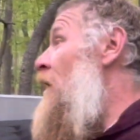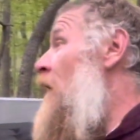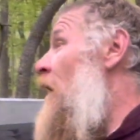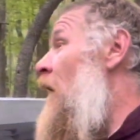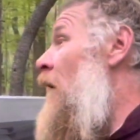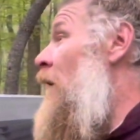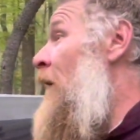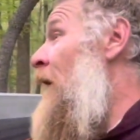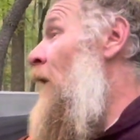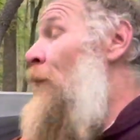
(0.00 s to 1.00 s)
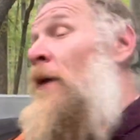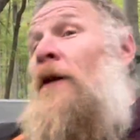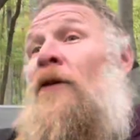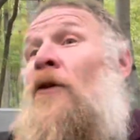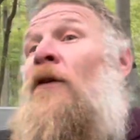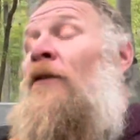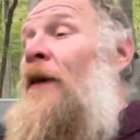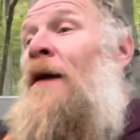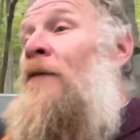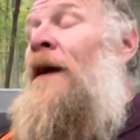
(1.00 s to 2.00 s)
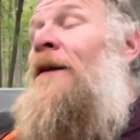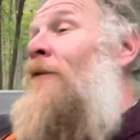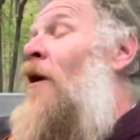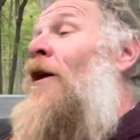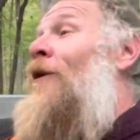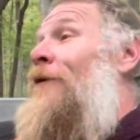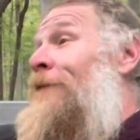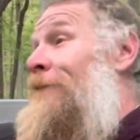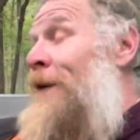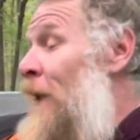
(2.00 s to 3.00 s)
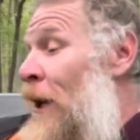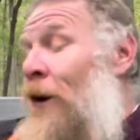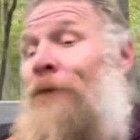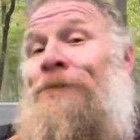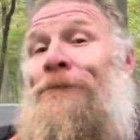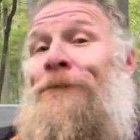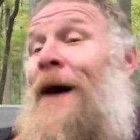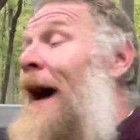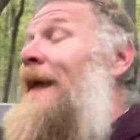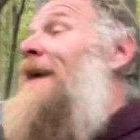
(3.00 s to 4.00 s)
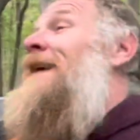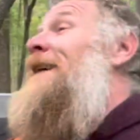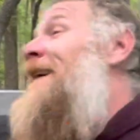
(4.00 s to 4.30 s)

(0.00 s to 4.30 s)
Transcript: I'll get up and do the same thing tomorrow. You know, hiking.